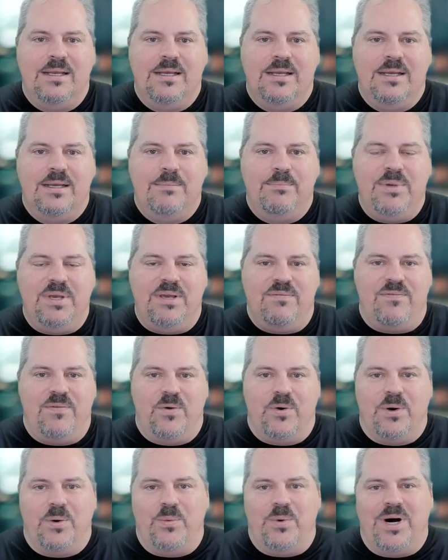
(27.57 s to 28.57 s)

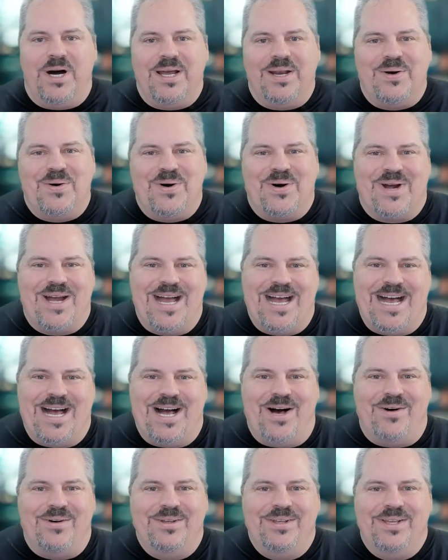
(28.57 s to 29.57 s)
before what or
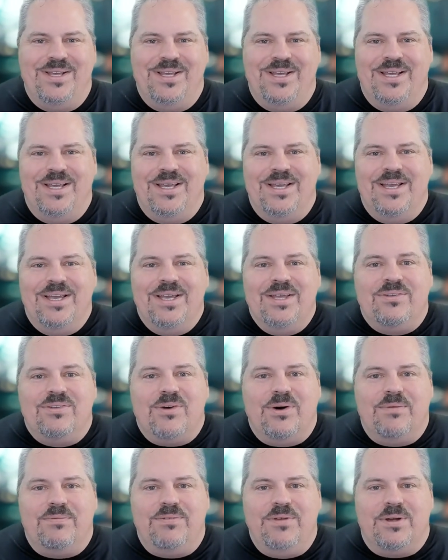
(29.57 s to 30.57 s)
how. So
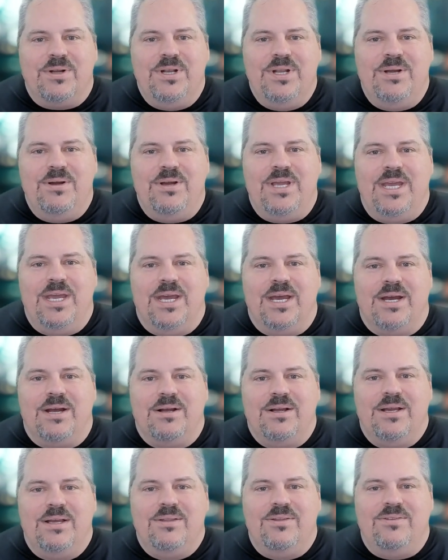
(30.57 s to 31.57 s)
if you're new here,
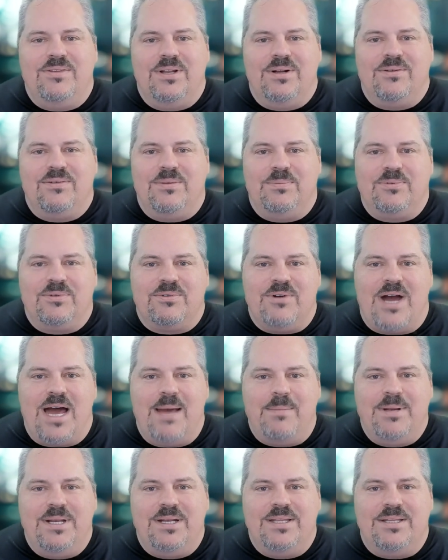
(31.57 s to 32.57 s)
consider
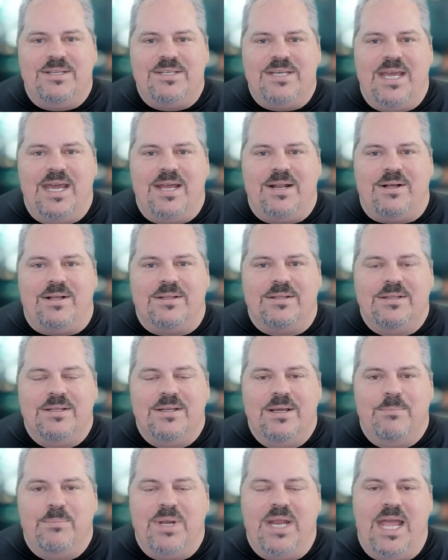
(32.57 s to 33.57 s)
subscribing to the channel.
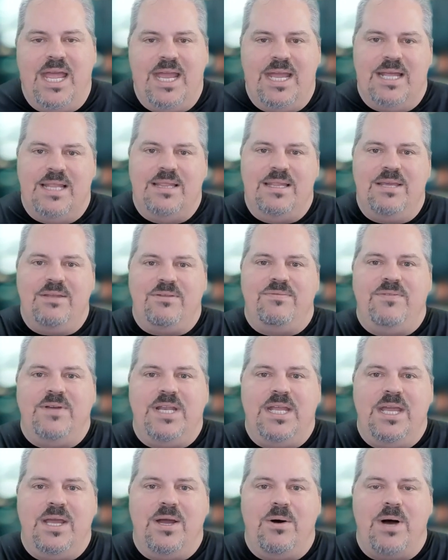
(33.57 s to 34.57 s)
But hey, in this
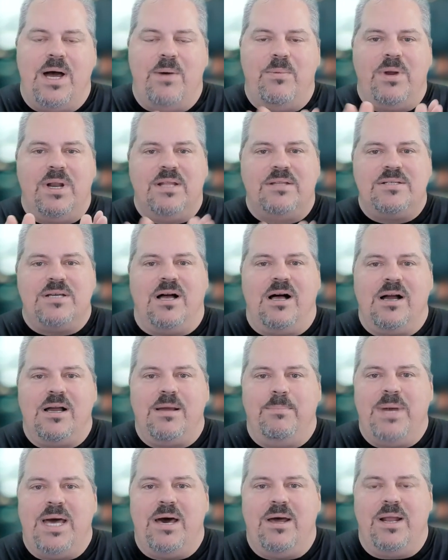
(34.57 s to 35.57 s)
video, I want to talk
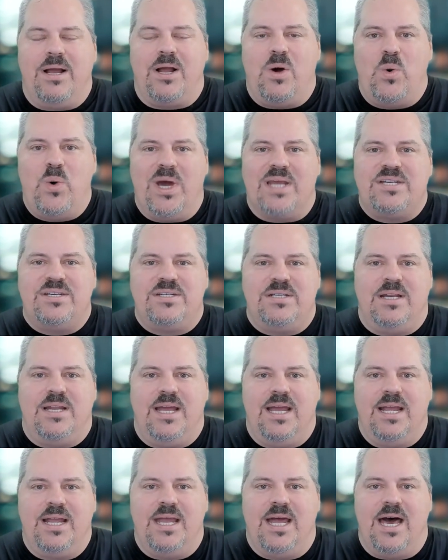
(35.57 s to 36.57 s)
about a question
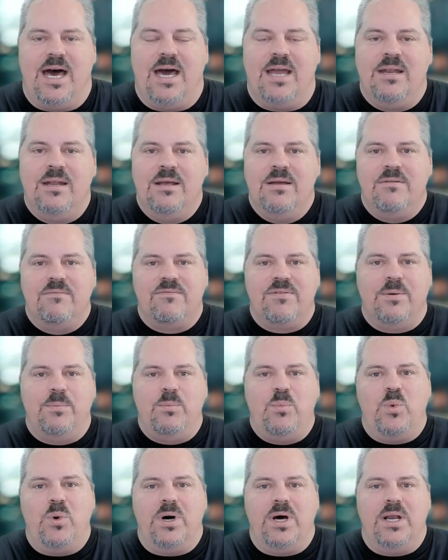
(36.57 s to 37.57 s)
I got from
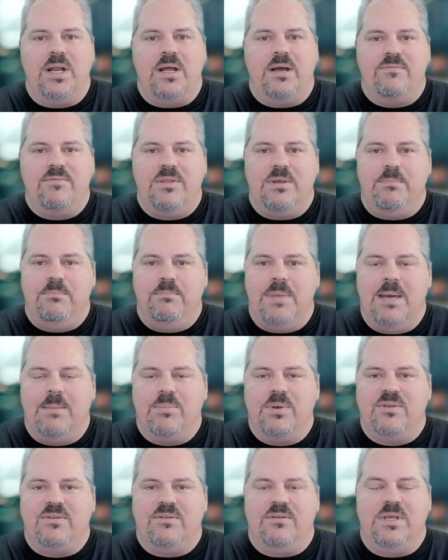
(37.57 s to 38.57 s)
one of the
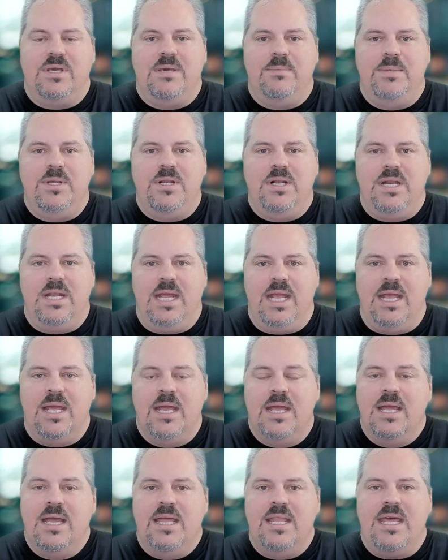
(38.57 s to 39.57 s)
members of the community.
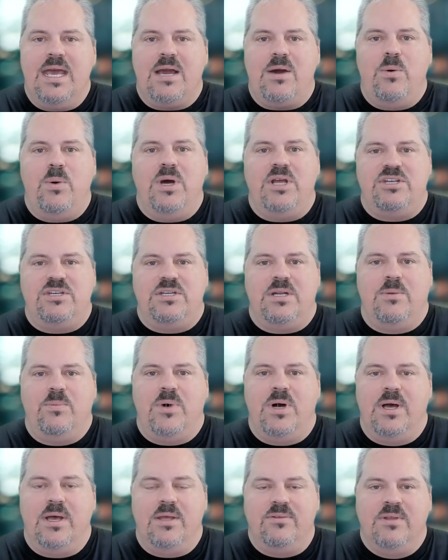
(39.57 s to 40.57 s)
And that question
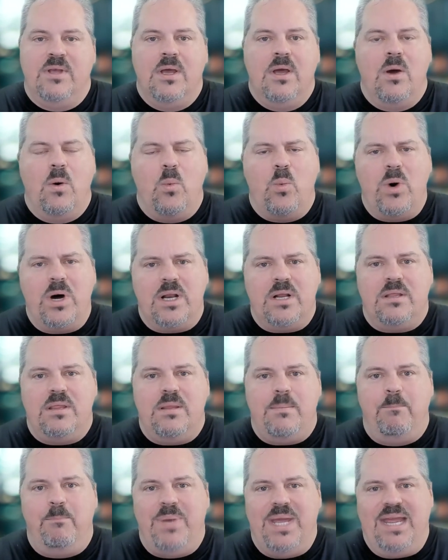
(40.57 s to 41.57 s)
was, what are the
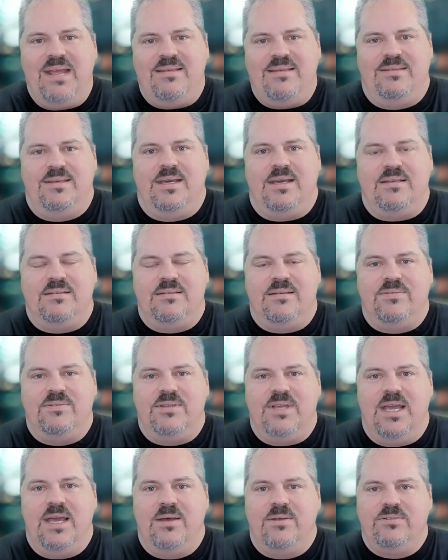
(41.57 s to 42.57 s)
basics of
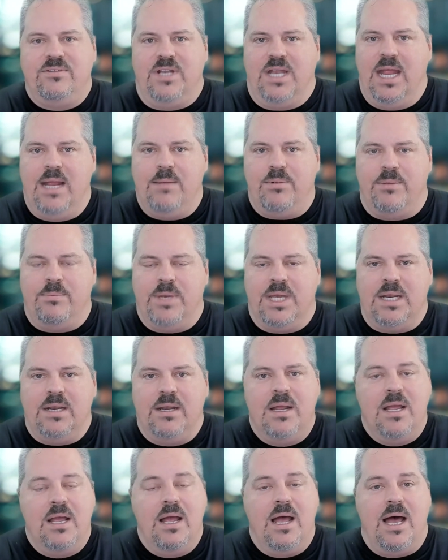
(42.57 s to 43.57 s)
sales enablement?
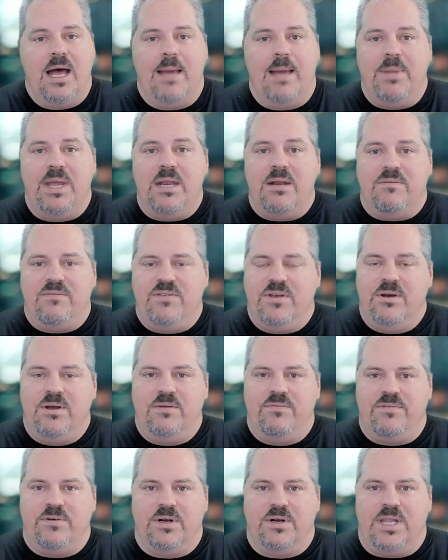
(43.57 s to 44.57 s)
I'm interviewing
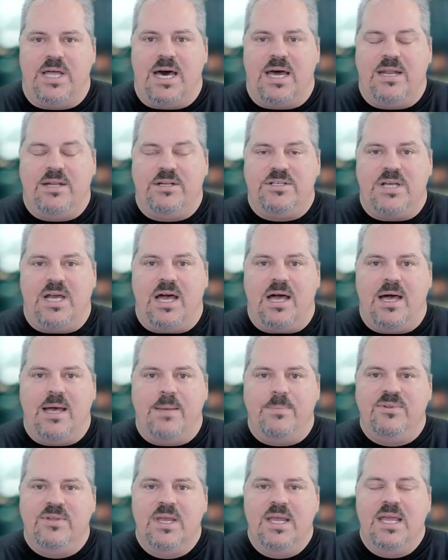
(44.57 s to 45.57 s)
for a lot of
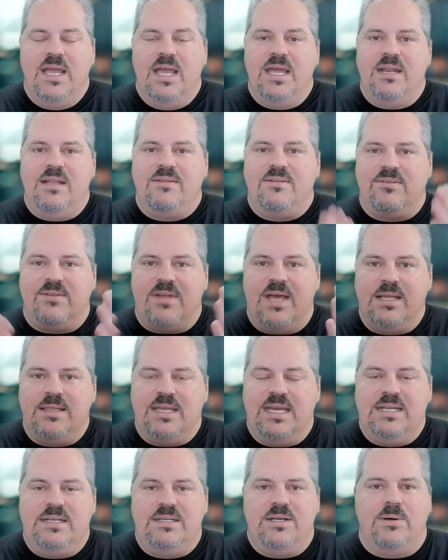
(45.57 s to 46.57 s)
jobs, and it's like
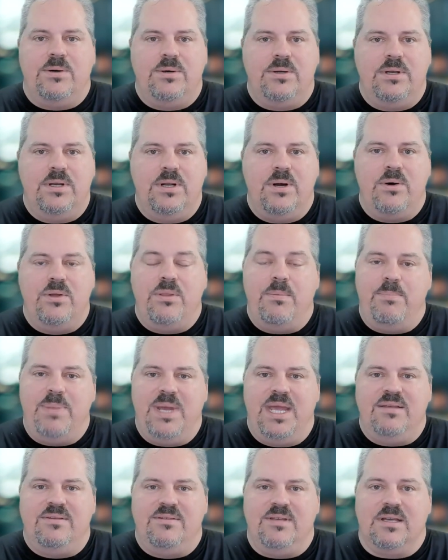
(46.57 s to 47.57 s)
they don't know the
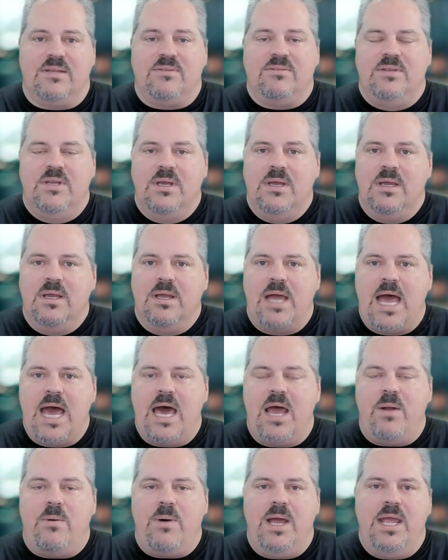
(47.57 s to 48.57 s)
basics. How
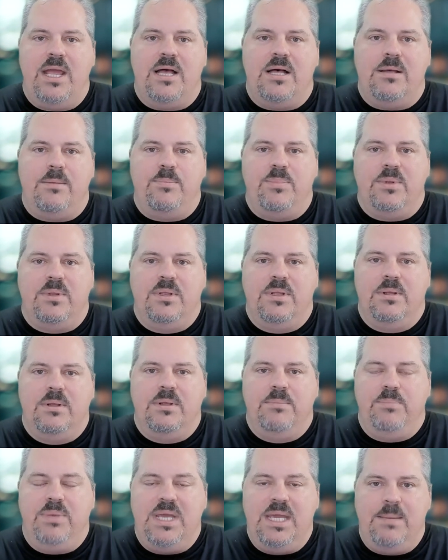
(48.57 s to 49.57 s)
do I help
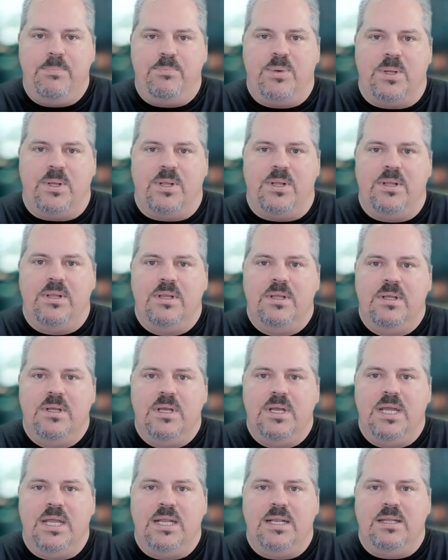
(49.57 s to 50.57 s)
people
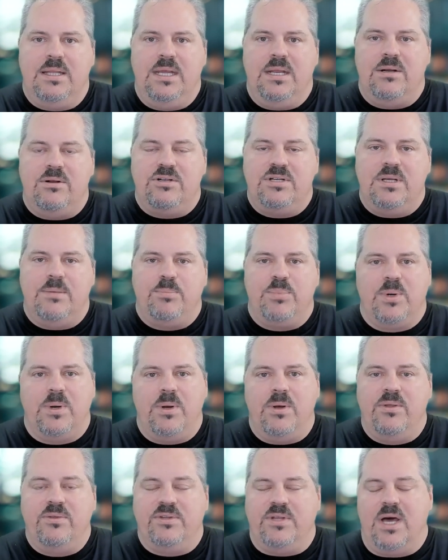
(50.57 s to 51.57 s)
in leadership
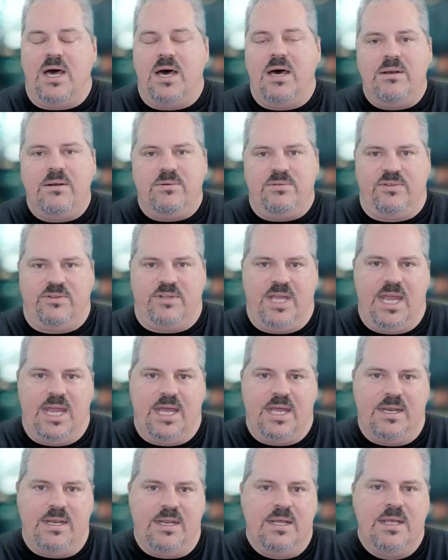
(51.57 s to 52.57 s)
roles
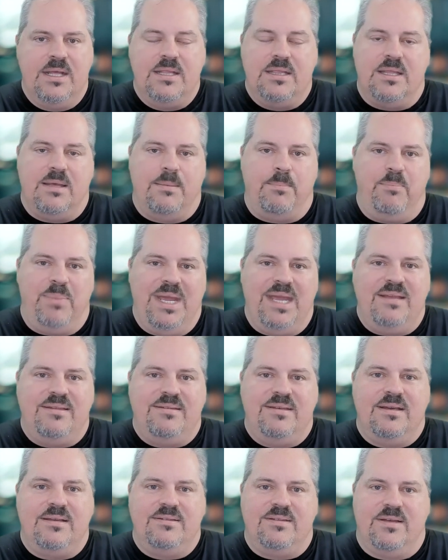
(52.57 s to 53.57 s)
understand the
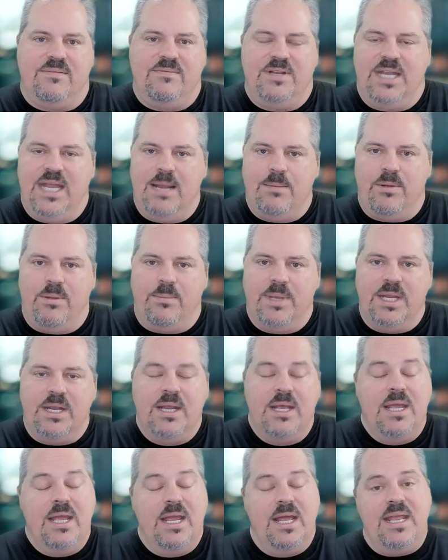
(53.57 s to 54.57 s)
basics of enablement?
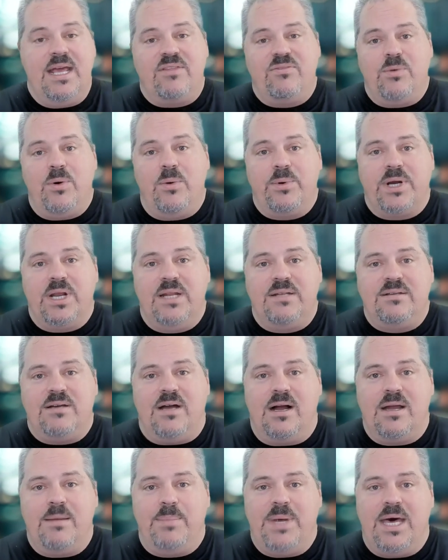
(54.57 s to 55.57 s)
And that's what we're going to
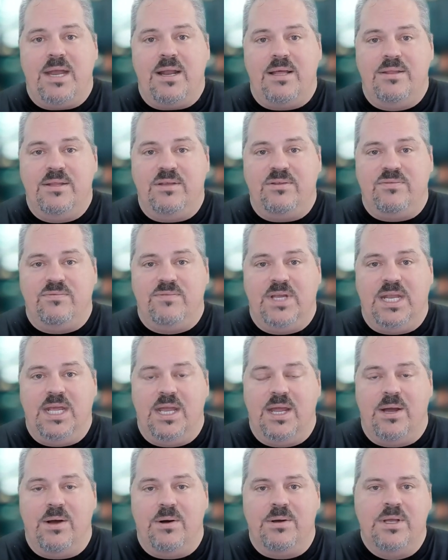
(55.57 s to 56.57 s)
talk about on this
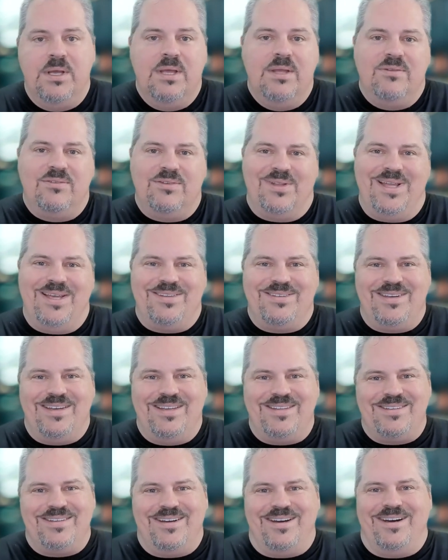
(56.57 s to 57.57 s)
video. So let's get
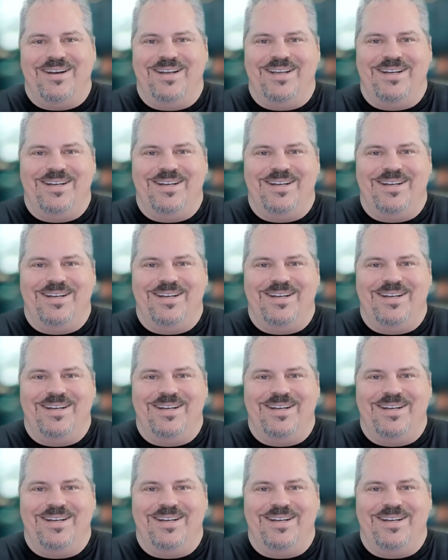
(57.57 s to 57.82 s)
started.